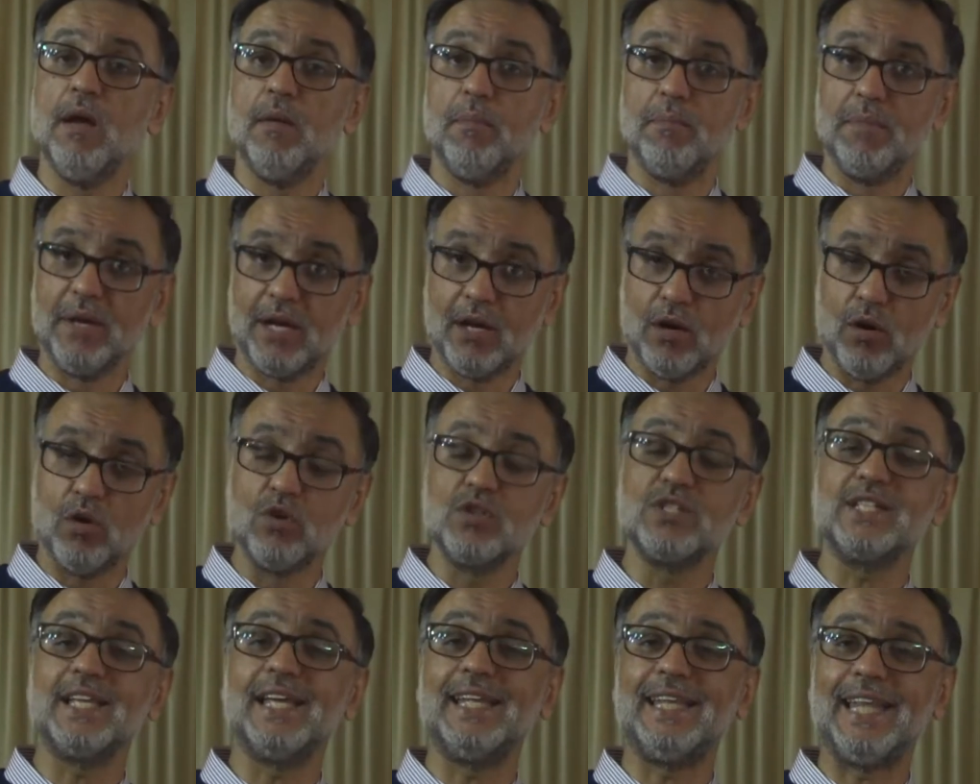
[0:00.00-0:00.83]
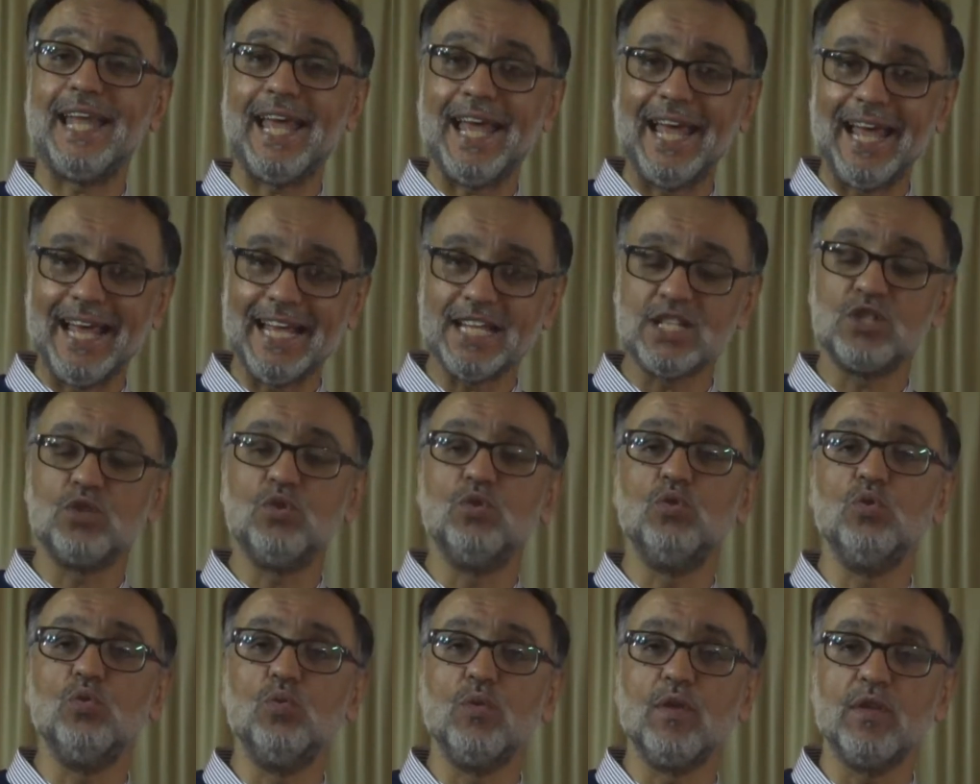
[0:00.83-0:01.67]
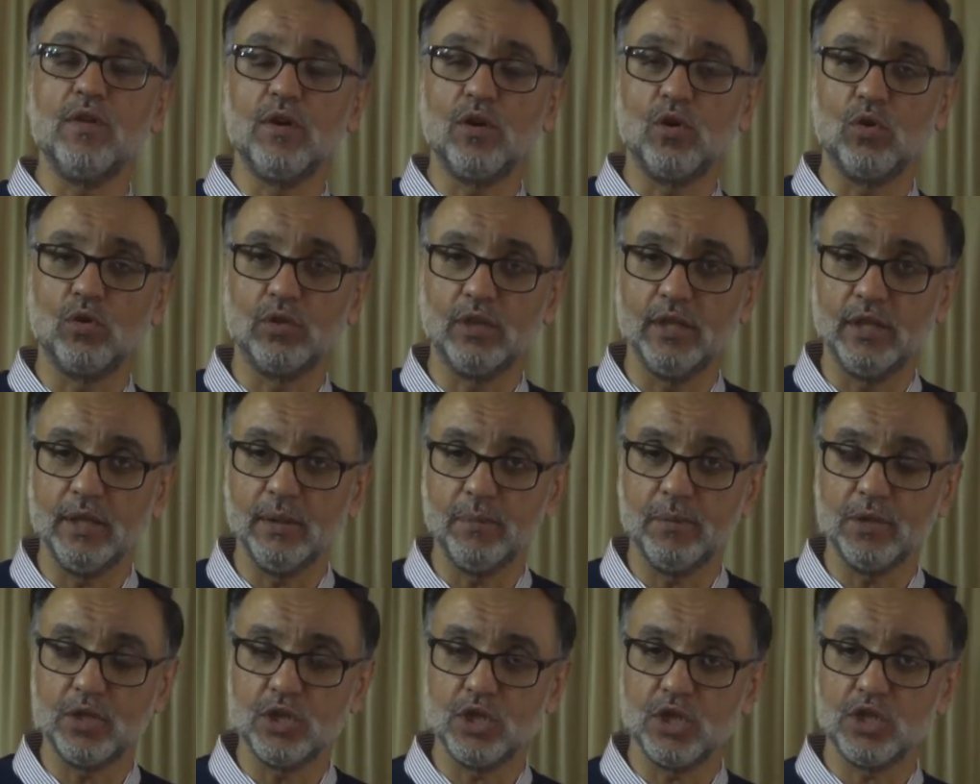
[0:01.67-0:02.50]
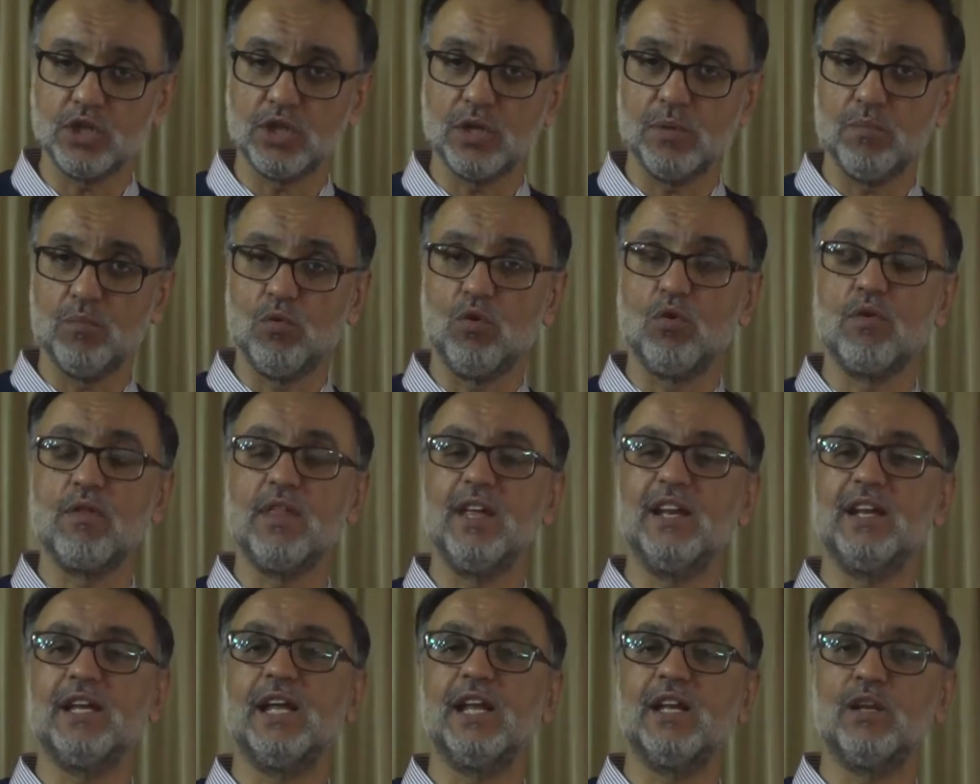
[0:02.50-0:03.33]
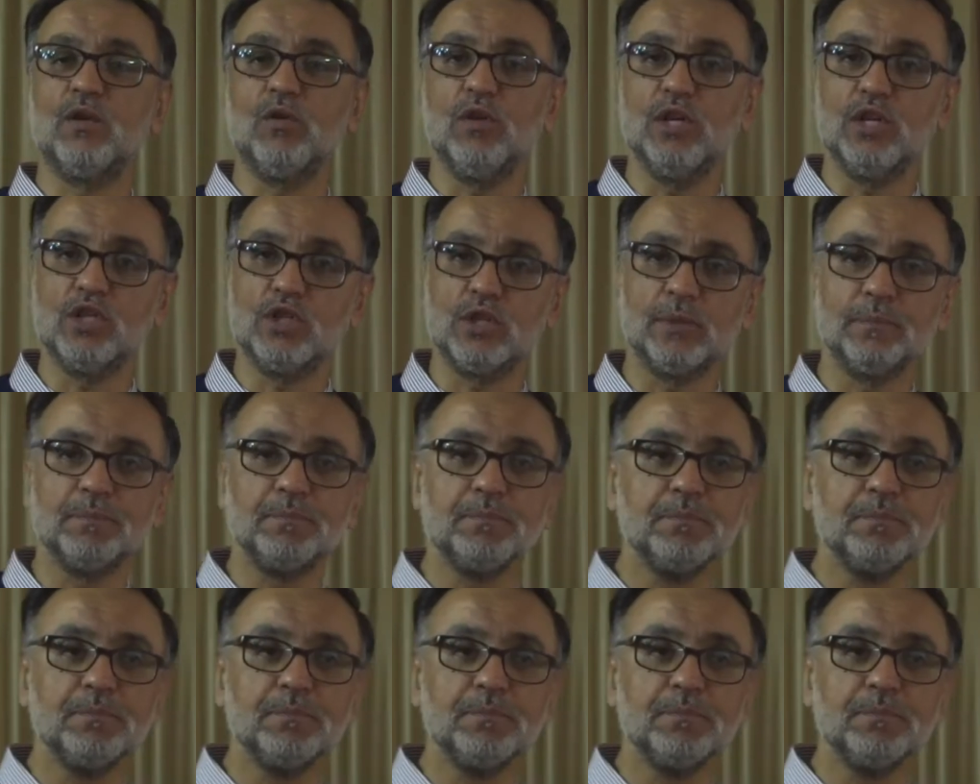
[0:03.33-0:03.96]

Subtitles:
because it has to do with recording depreciation more than calculation.